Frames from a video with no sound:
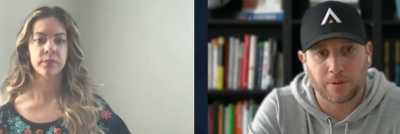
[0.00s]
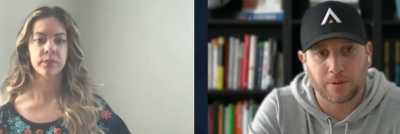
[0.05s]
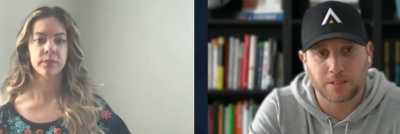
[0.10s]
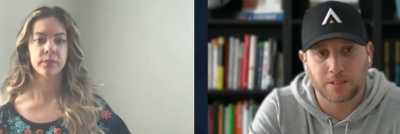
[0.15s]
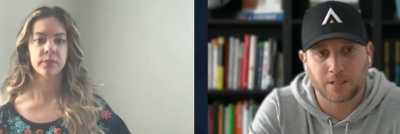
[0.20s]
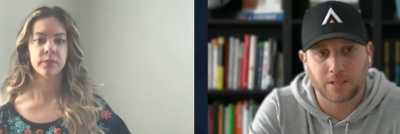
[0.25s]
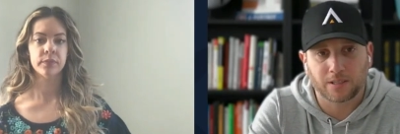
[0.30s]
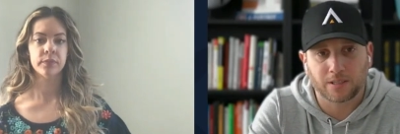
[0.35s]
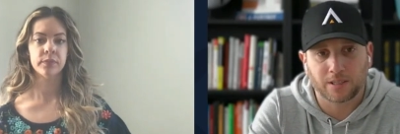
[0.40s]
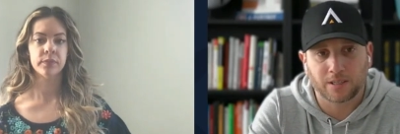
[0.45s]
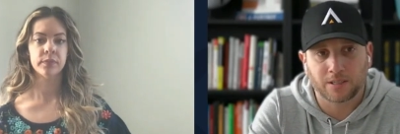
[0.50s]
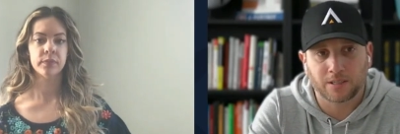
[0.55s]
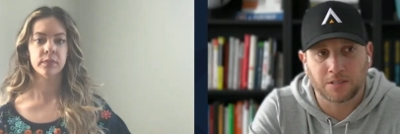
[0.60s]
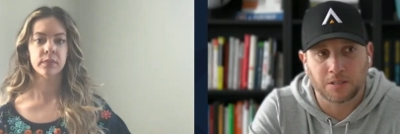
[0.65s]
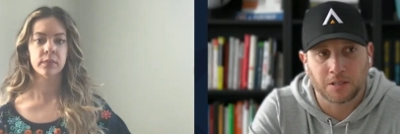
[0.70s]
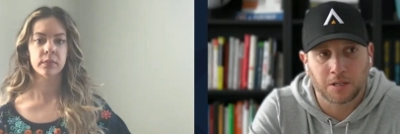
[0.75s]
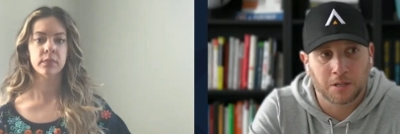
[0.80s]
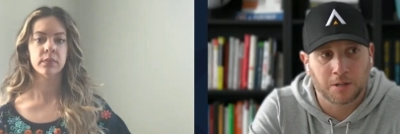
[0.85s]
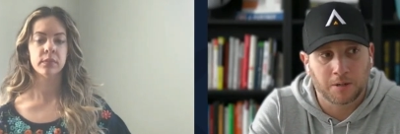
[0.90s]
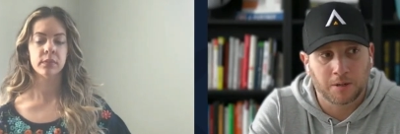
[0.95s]
Speaker 1: business is
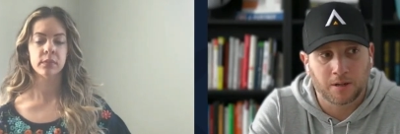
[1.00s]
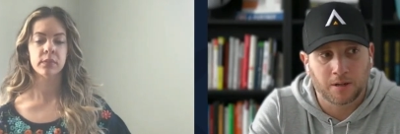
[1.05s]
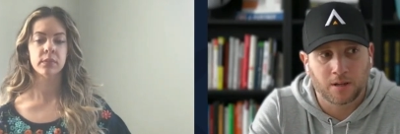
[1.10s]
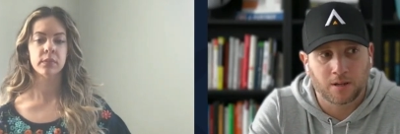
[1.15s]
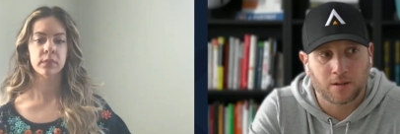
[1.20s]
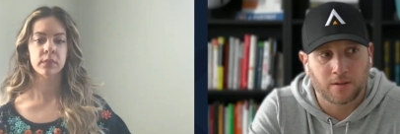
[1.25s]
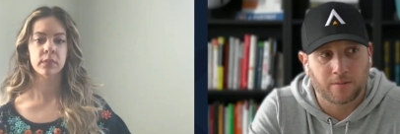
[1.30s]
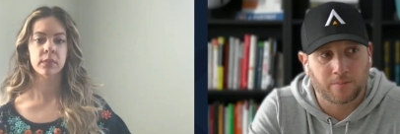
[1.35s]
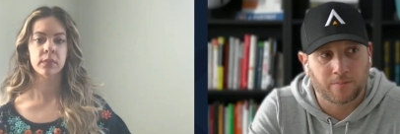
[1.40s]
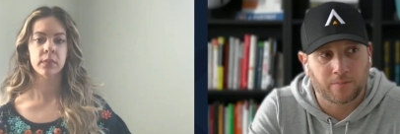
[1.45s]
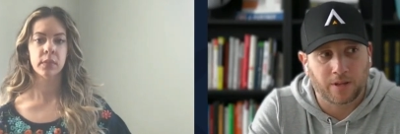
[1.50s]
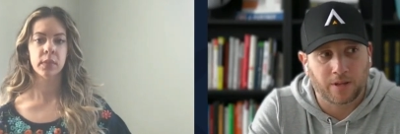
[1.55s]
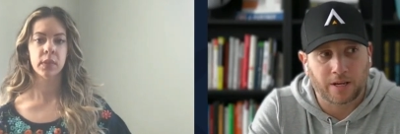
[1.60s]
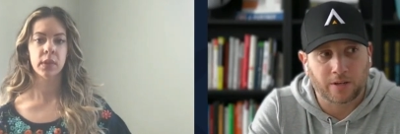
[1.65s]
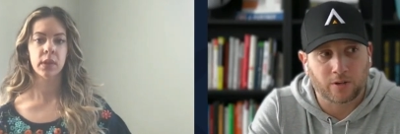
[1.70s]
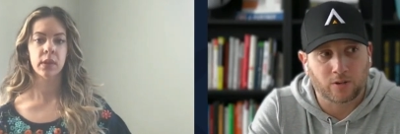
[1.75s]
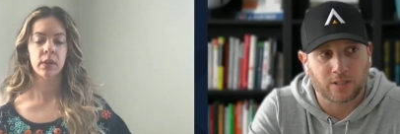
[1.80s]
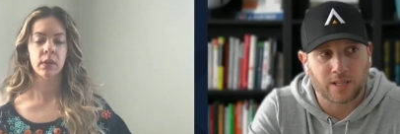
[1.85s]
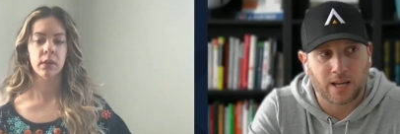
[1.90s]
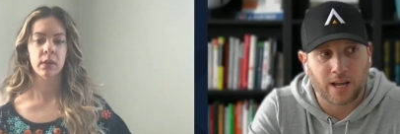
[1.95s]

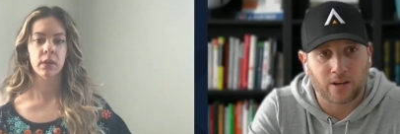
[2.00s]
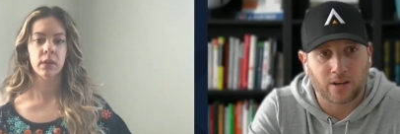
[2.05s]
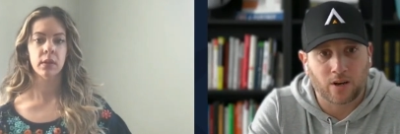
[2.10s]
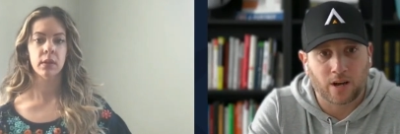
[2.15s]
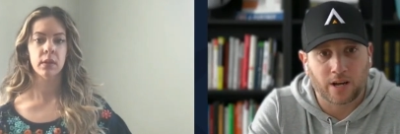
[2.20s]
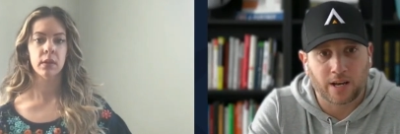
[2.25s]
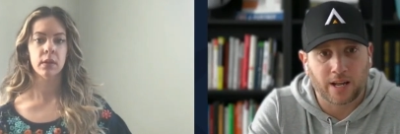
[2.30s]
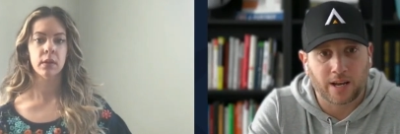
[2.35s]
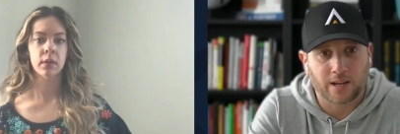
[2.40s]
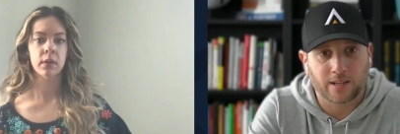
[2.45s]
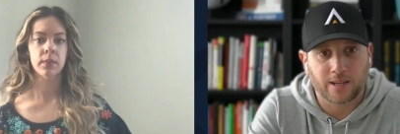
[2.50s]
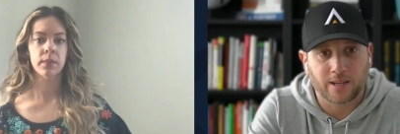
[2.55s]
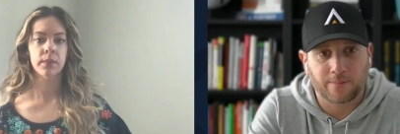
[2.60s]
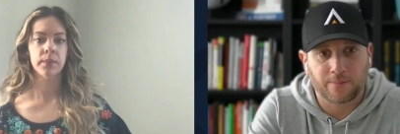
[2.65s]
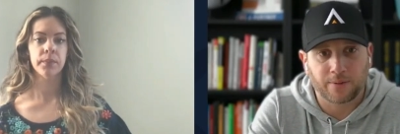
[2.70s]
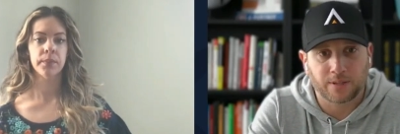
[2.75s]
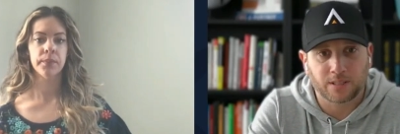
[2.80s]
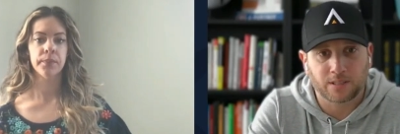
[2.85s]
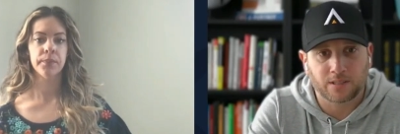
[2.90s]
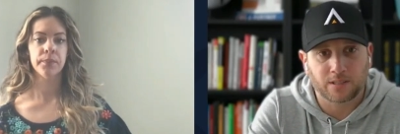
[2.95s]
understand nine out of ten
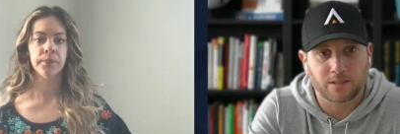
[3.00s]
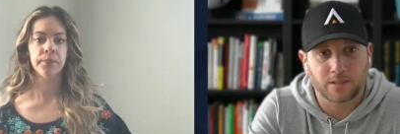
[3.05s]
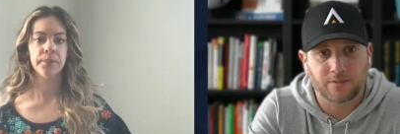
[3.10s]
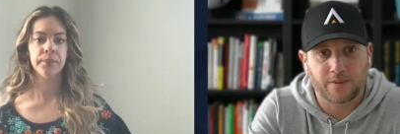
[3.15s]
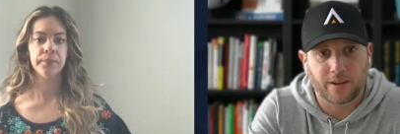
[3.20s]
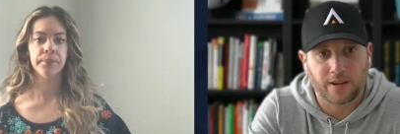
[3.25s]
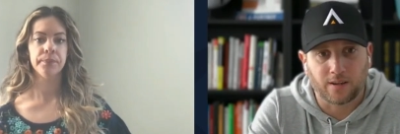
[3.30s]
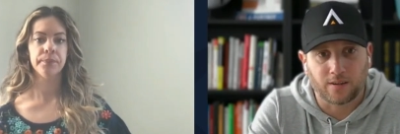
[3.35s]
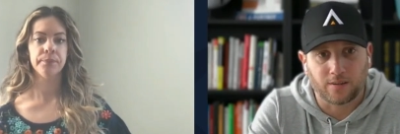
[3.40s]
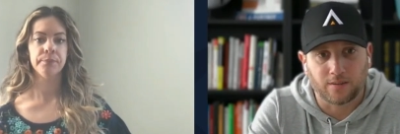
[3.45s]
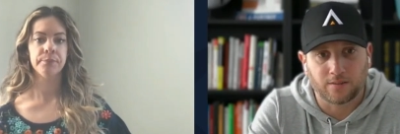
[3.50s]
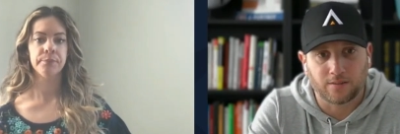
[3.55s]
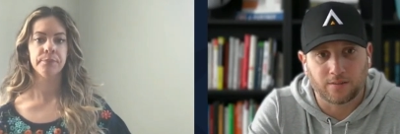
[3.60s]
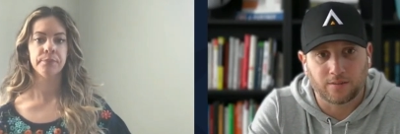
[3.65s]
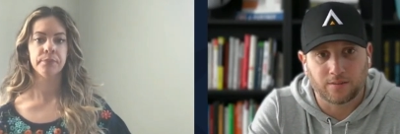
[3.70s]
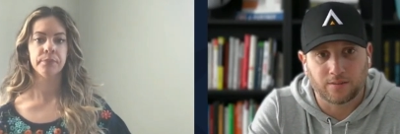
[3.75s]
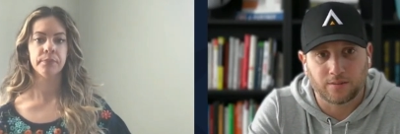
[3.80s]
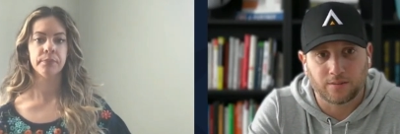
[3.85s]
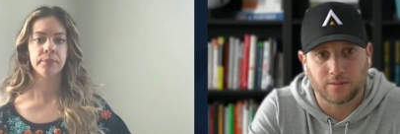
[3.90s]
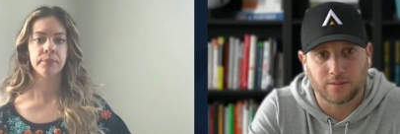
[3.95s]
businesses fail.
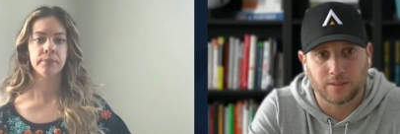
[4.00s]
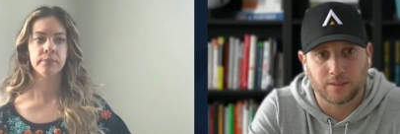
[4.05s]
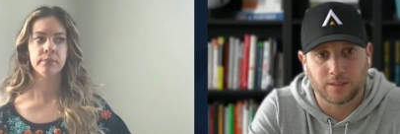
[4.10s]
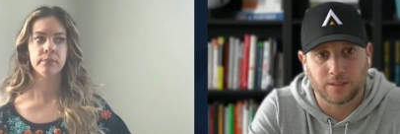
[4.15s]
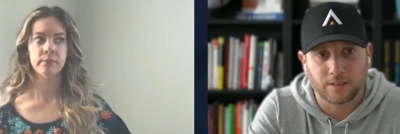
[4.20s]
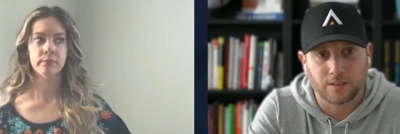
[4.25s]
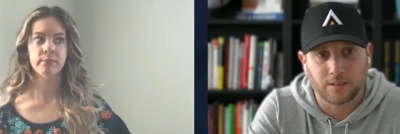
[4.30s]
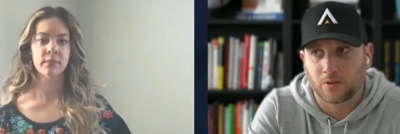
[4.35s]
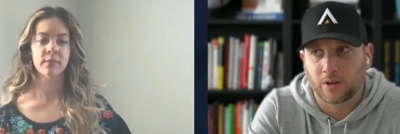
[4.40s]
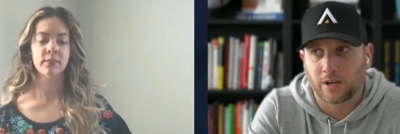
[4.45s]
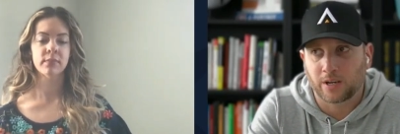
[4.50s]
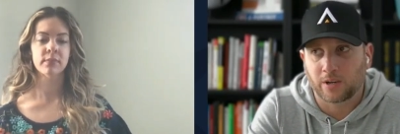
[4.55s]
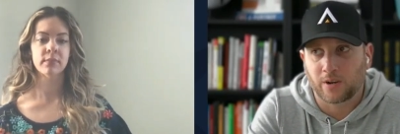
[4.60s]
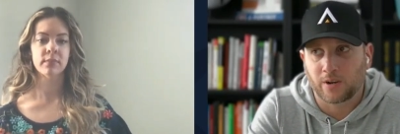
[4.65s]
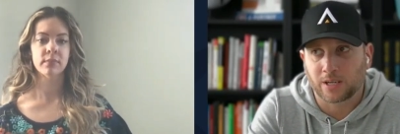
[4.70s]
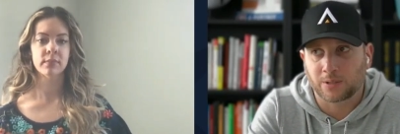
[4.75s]
Right, your